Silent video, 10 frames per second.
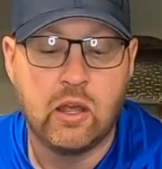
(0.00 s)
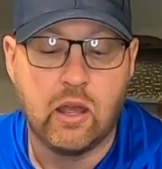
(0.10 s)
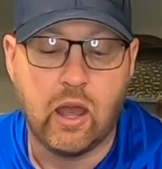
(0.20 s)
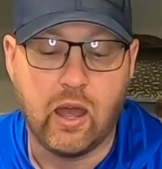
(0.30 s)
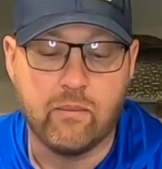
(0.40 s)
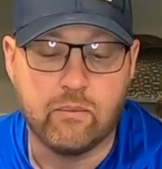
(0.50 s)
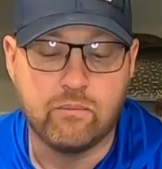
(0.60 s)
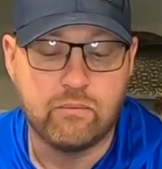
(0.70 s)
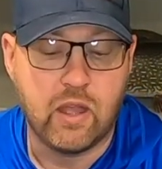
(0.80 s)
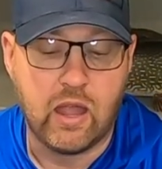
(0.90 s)

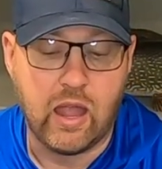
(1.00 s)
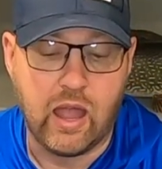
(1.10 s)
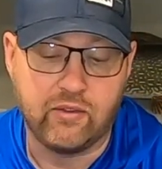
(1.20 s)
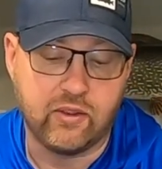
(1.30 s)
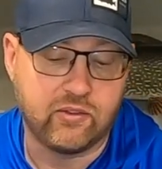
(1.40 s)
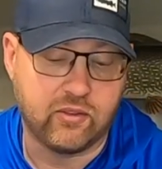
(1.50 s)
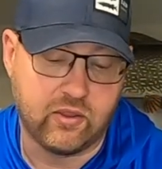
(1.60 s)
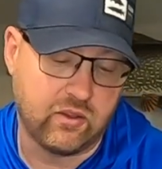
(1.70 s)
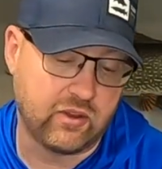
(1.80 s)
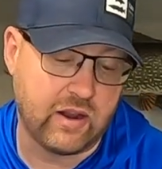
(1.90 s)
as this
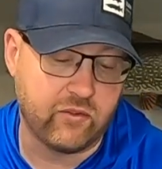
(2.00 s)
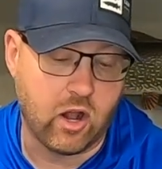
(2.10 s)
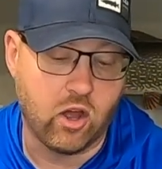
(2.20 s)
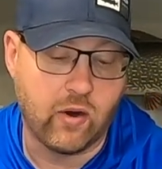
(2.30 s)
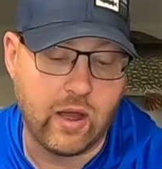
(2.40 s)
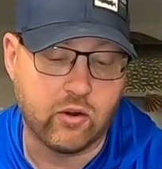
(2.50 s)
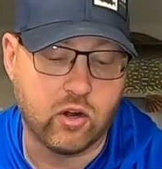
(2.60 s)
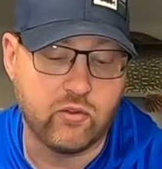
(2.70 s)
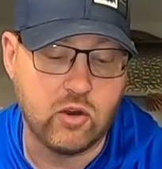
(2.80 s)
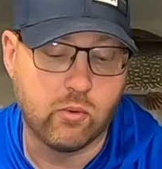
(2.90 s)
kind of an all-rounder,
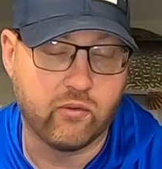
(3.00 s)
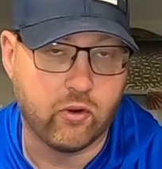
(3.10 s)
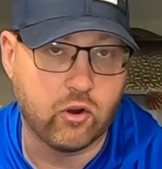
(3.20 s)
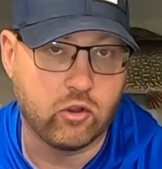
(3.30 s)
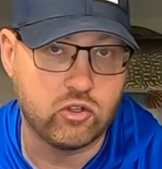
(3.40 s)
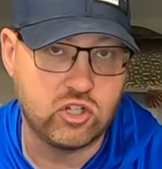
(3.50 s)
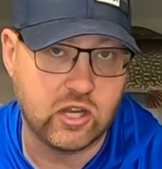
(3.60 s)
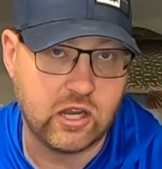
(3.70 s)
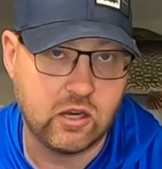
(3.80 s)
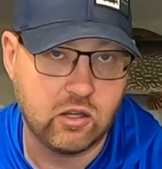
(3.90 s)
if you do more vertical
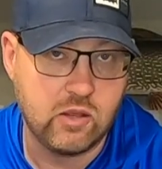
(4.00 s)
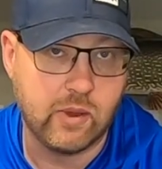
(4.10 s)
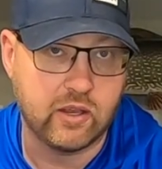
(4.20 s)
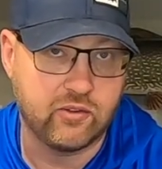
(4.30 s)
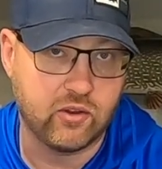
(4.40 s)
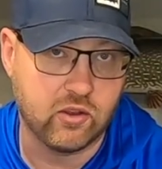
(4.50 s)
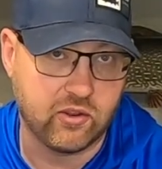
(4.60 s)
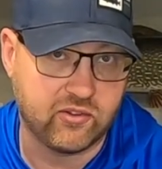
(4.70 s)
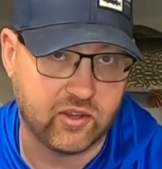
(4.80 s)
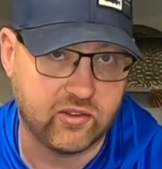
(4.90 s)
jigging, you might consider the
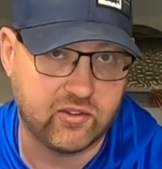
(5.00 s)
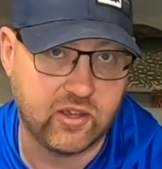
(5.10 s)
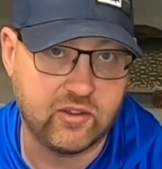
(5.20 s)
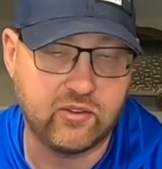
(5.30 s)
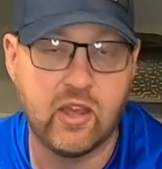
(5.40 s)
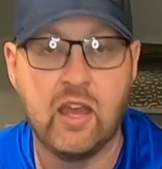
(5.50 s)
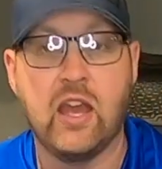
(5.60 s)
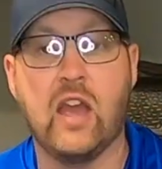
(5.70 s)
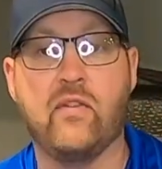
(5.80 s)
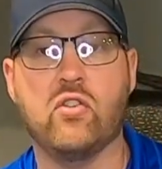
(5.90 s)
6'6".
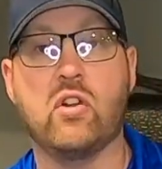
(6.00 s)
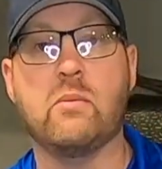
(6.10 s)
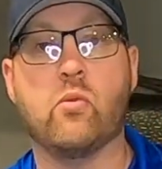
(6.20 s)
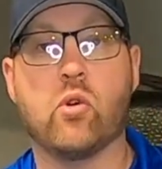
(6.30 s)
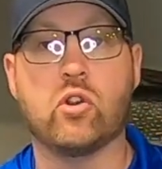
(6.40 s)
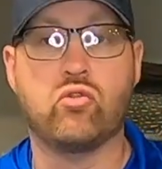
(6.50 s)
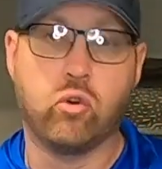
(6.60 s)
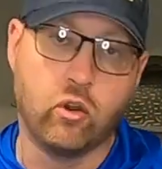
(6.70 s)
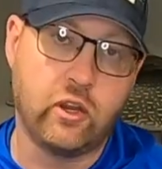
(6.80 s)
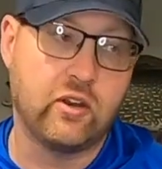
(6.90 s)
If you're doing more
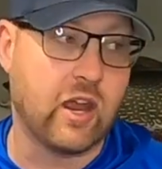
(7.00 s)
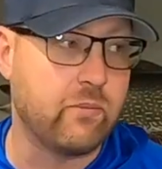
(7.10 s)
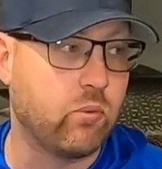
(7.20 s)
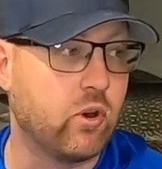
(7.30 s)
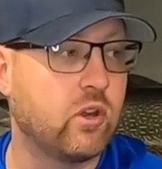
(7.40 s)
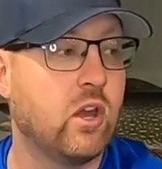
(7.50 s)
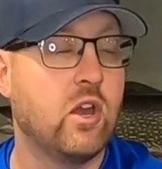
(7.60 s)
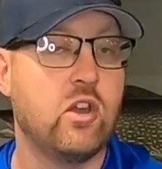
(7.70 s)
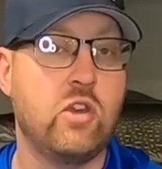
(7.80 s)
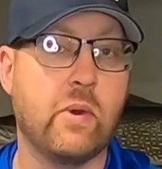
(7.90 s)
trolling type work,
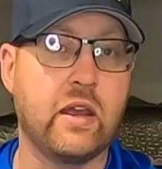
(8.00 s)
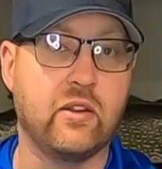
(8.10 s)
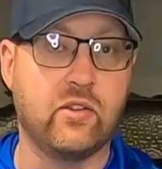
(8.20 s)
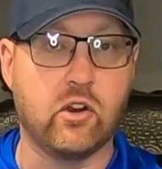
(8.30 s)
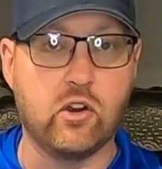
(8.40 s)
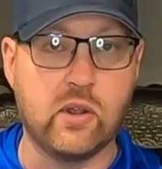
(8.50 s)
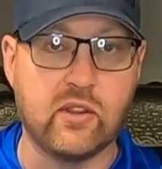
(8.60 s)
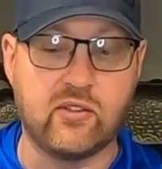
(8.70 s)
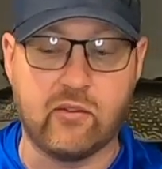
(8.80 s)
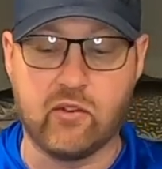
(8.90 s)
you might consider doing the
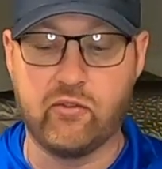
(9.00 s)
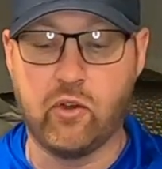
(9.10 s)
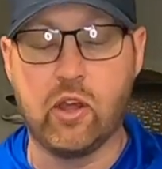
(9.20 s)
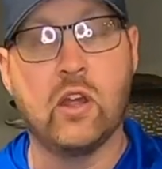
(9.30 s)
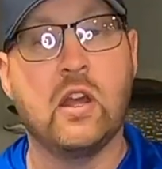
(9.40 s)
7 foot.